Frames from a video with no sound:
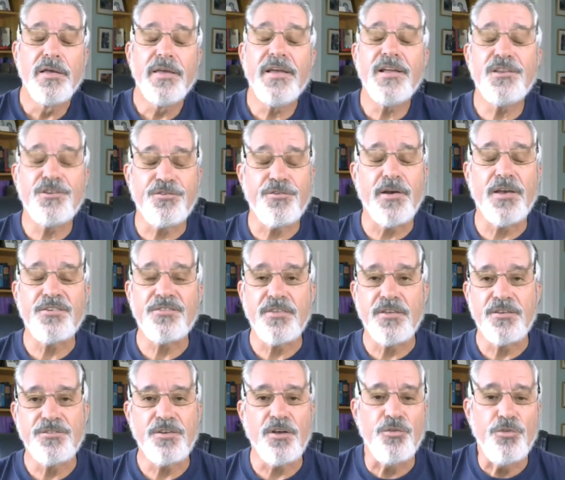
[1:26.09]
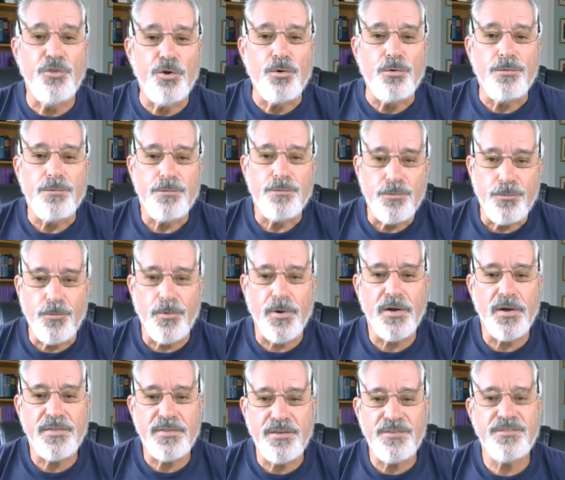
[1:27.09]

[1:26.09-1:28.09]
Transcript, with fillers: Interesting. Some new. What